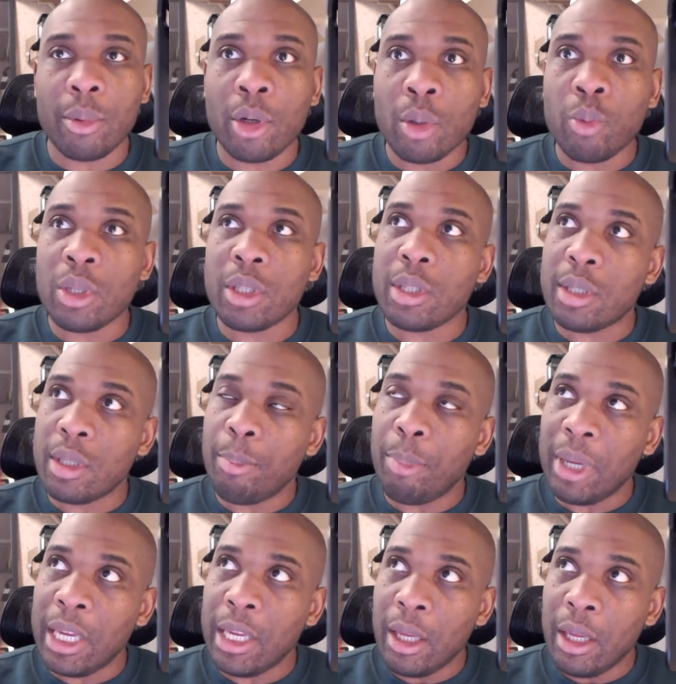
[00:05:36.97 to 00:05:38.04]
God wants us to
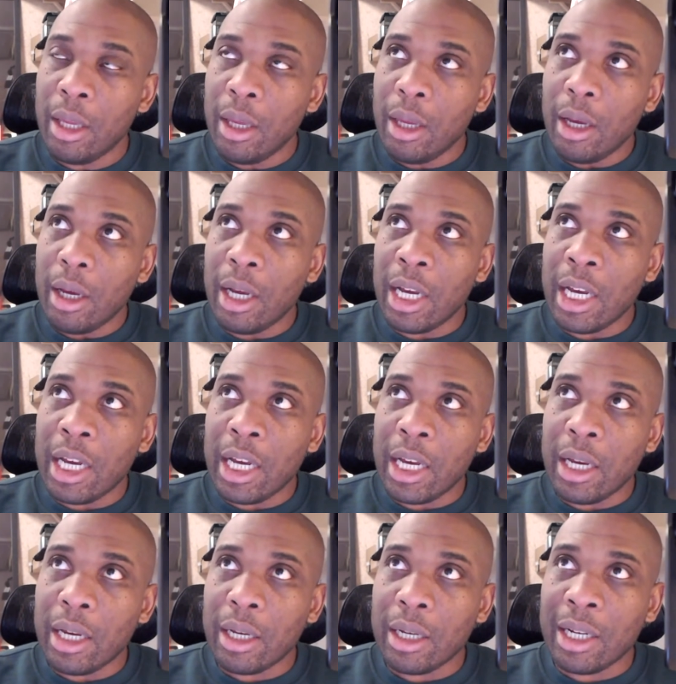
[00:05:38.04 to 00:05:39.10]
be
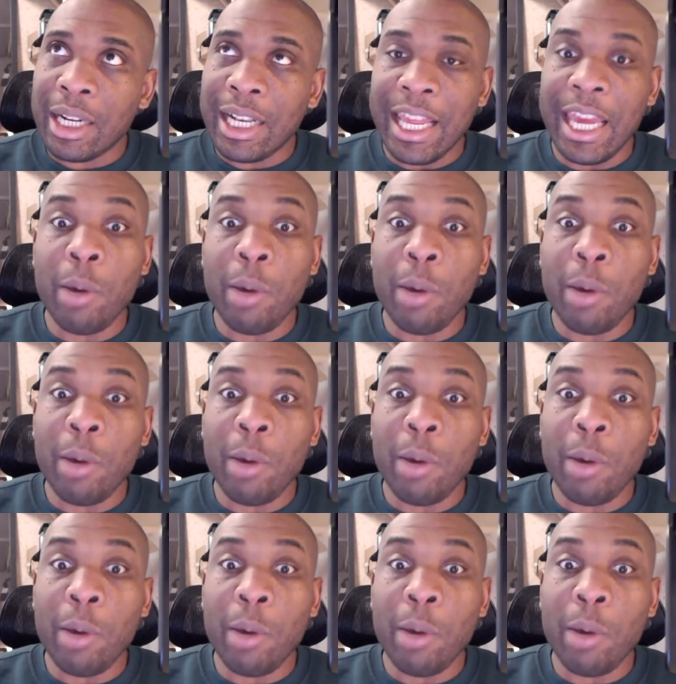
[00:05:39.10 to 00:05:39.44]
clear